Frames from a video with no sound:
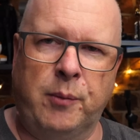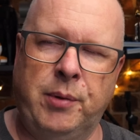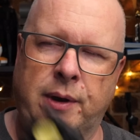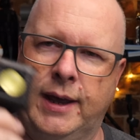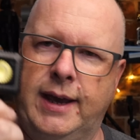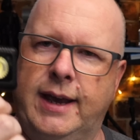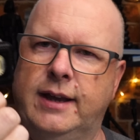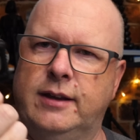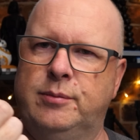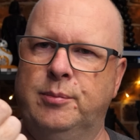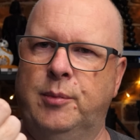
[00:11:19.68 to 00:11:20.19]
but
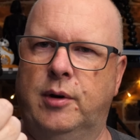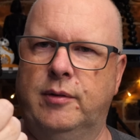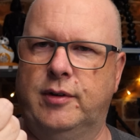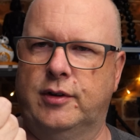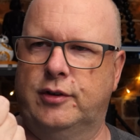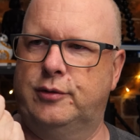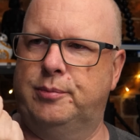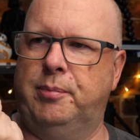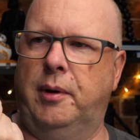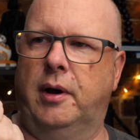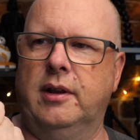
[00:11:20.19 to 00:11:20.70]
it is more of a
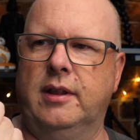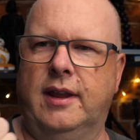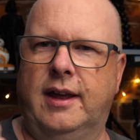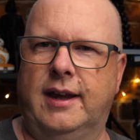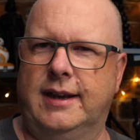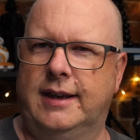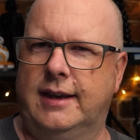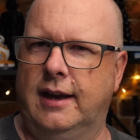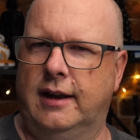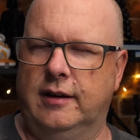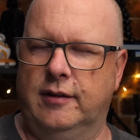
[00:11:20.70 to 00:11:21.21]

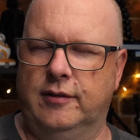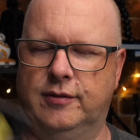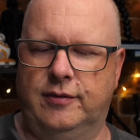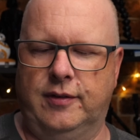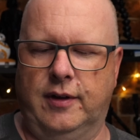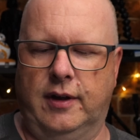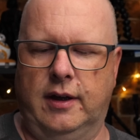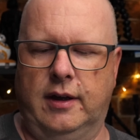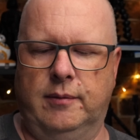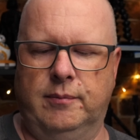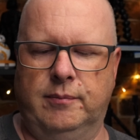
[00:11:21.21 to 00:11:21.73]
spotlight kind of
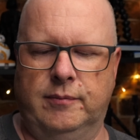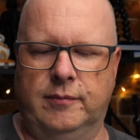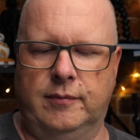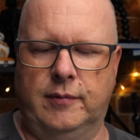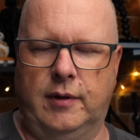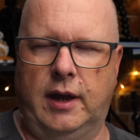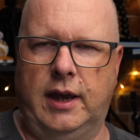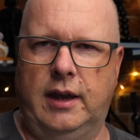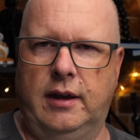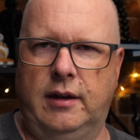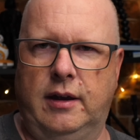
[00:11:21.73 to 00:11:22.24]

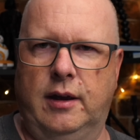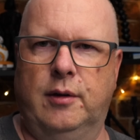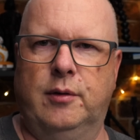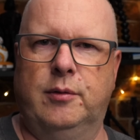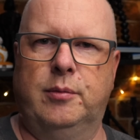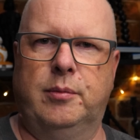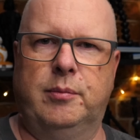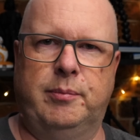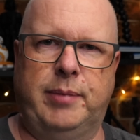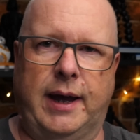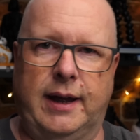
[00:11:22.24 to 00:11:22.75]
you know,
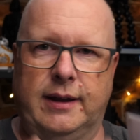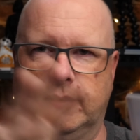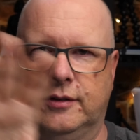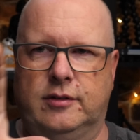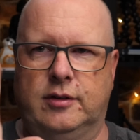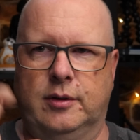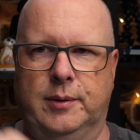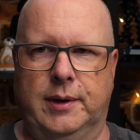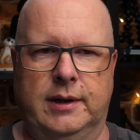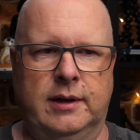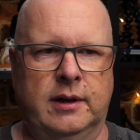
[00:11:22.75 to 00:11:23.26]
pattern
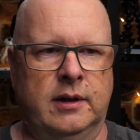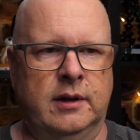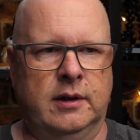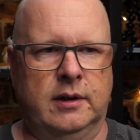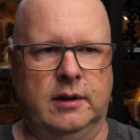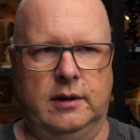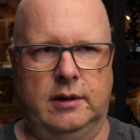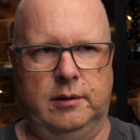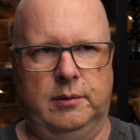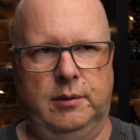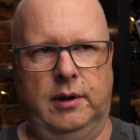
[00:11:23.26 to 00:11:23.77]
to it,
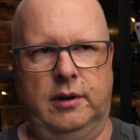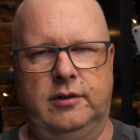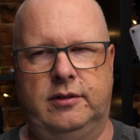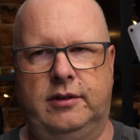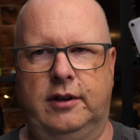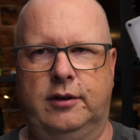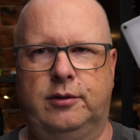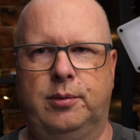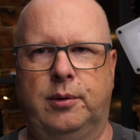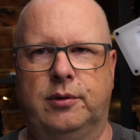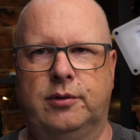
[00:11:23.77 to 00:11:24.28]
whereas
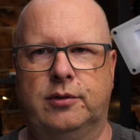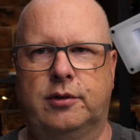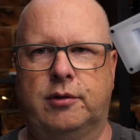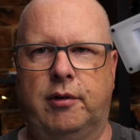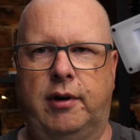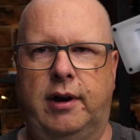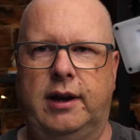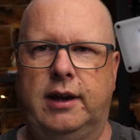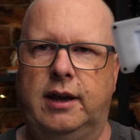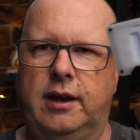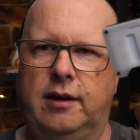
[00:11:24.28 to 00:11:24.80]
this one's
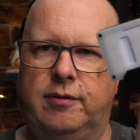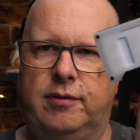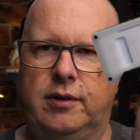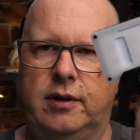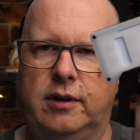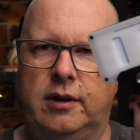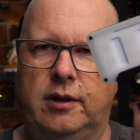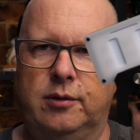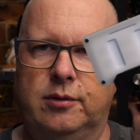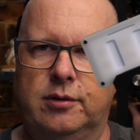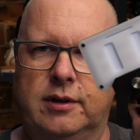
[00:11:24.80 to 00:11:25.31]
great if
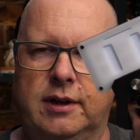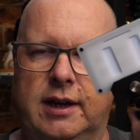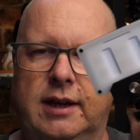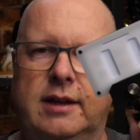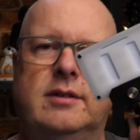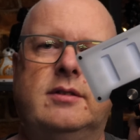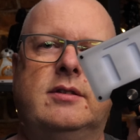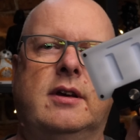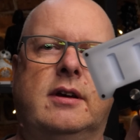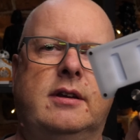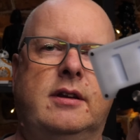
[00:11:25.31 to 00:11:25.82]
you're using it
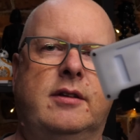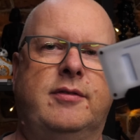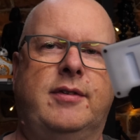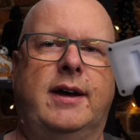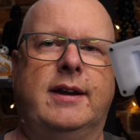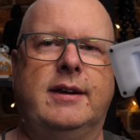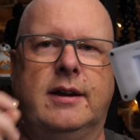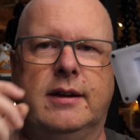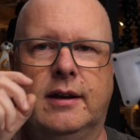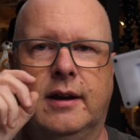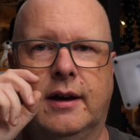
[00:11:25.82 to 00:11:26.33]
inside the
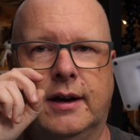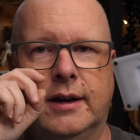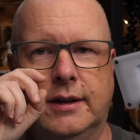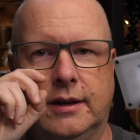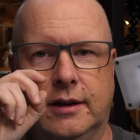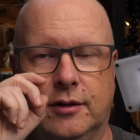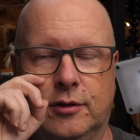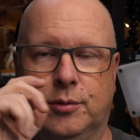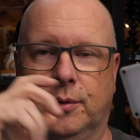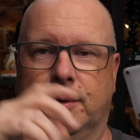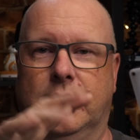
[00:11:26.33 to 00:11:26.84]
van at night and
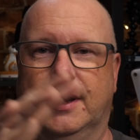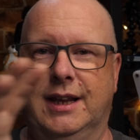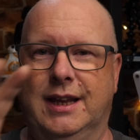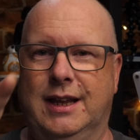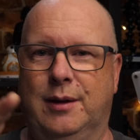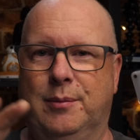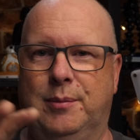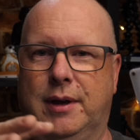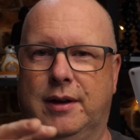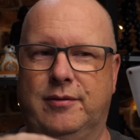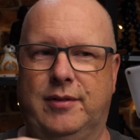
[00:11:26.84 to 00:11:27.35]
you just want a
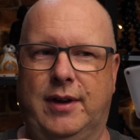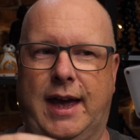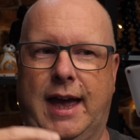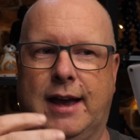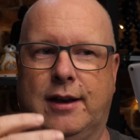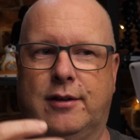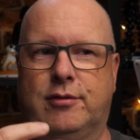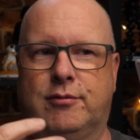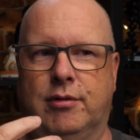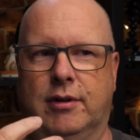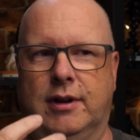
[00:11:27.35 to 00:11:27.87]
little bit of
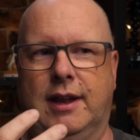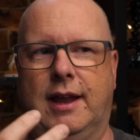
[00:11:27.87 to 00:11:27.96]
extra